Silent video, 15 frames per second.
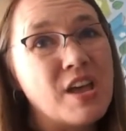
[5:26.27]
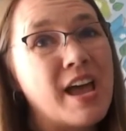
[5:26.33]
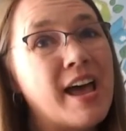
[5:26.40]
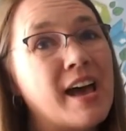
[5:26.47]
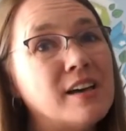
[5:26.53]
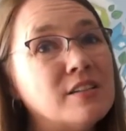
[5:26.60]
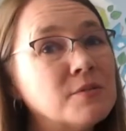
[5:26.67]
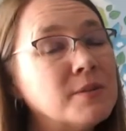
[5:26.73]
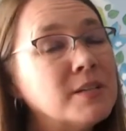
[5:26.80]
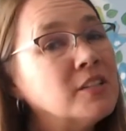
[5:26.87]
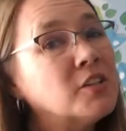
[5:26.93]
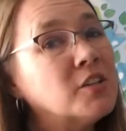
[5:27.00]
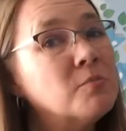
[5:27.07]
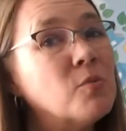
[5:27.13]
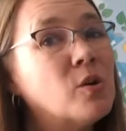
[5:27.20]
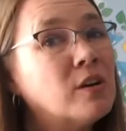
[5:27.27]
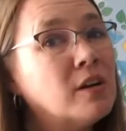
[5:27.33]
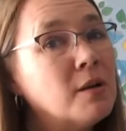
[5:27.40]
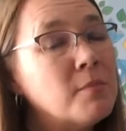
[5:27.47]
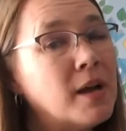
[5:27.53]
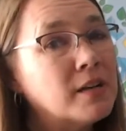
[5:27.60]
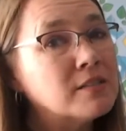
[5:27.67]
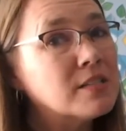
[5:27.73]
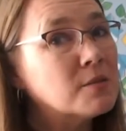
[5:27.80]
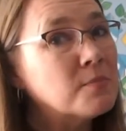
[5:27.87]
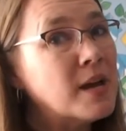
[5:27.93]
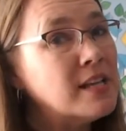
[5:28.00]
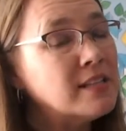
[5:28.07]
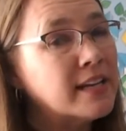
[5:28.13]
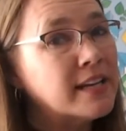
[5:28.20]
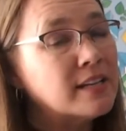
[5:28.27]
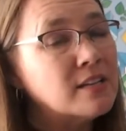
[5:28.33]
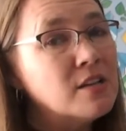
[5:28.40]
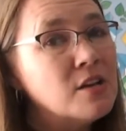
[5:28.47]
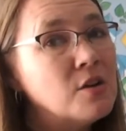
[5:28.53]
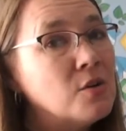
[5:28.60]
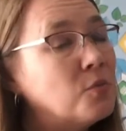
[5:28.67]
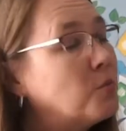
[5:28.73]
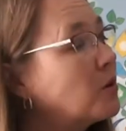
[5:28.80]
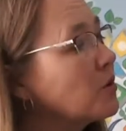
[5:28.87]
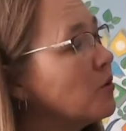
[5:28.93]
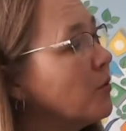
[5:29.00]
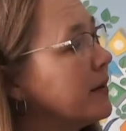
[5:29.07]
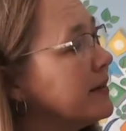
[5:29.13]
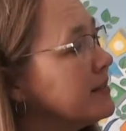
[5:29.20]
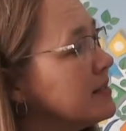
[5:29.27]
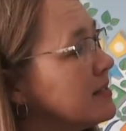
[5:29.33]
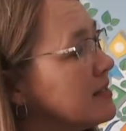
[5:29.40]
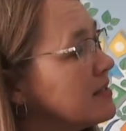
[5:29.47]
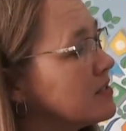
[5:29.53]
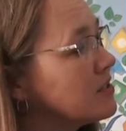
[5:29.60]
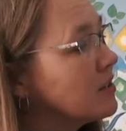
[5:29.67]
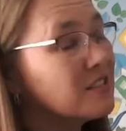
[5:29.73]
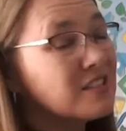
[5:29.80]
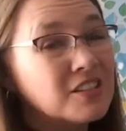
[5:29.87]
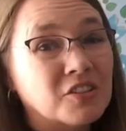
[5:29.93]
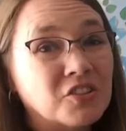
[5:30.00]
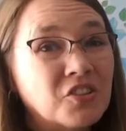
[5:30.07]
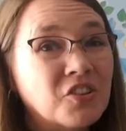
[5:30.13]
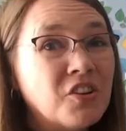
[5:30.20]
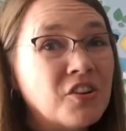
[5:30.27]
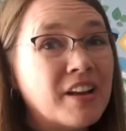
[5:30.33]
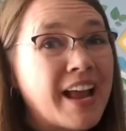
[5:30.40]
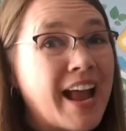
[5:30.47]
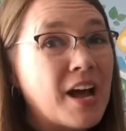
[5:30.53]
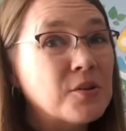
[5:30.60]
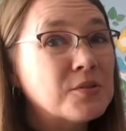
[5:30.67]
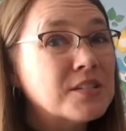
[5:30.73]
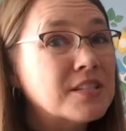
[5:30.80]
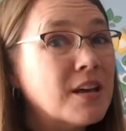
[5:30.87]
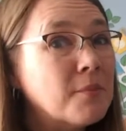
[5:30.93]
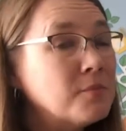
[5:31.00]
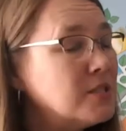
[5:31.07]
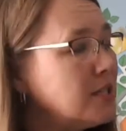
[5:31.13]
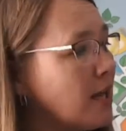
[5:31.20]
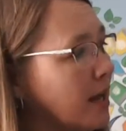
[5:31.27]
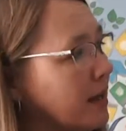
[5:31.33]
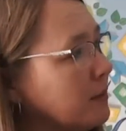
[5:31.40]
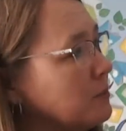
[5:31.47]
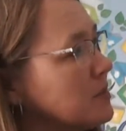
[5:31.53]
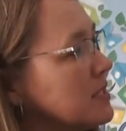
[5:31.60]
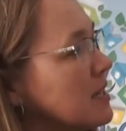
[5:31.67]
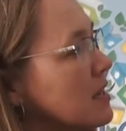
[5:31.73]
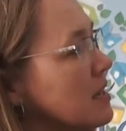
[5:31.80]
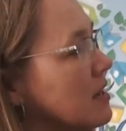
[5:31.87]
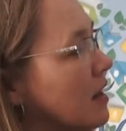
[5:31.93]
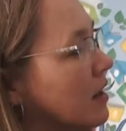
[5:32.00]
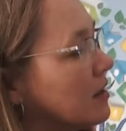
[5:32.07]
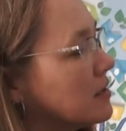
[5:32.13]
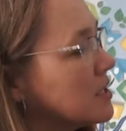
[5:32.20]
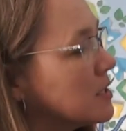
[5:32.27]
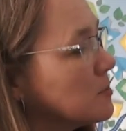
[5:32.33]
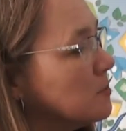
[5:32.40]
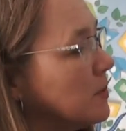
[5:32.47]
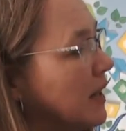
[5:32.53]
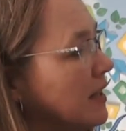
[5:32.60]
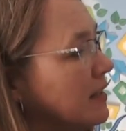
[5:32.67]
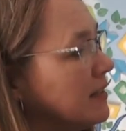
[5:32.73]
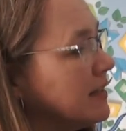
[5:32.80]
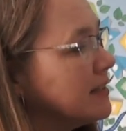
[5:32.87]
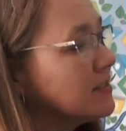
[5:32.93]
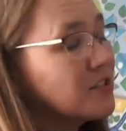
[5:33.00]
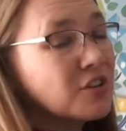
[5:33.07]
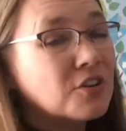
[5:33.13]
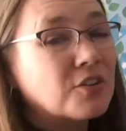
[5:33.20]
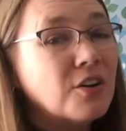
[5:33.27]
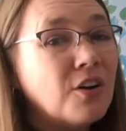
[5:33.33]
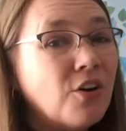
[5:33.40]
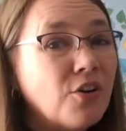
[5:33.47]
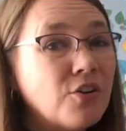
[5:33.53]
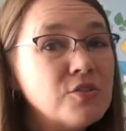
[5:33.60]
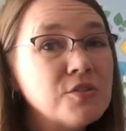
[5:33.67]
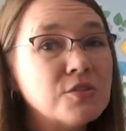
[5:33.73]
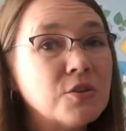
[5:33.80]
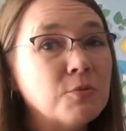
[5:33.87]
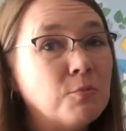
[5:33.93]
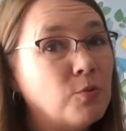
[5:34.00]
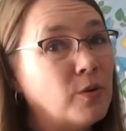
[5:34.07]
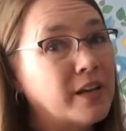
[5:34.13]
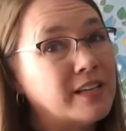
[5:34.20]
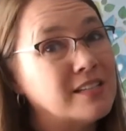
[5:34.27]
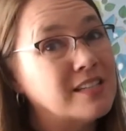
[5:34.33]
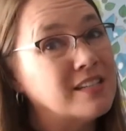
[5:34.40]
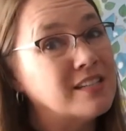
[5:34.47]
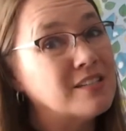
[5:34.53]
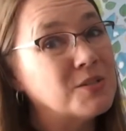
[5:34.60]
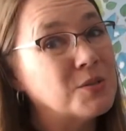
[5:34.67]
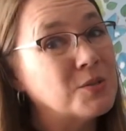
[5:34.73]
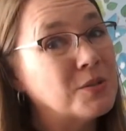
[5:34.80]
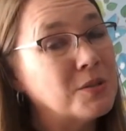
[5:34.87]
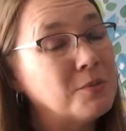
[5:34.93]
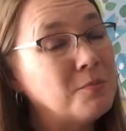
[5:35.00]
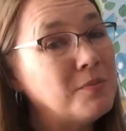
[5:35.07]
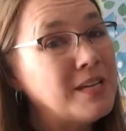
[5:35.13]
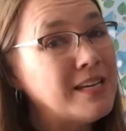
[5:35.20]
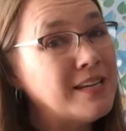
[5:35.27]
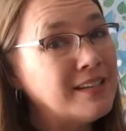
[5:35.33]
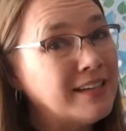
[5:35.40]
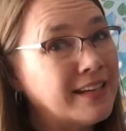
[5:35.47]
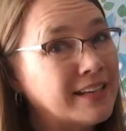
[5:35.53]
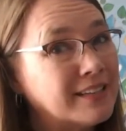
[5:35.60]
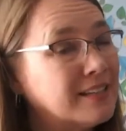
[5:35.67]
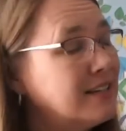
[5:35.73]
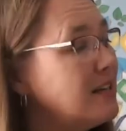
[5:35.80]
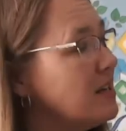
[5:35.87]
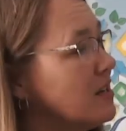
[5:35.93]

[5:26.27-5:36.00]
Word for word: As we learn more about spelling, we're going to start to learn how sometimes our spellings are also pointing to the meaning.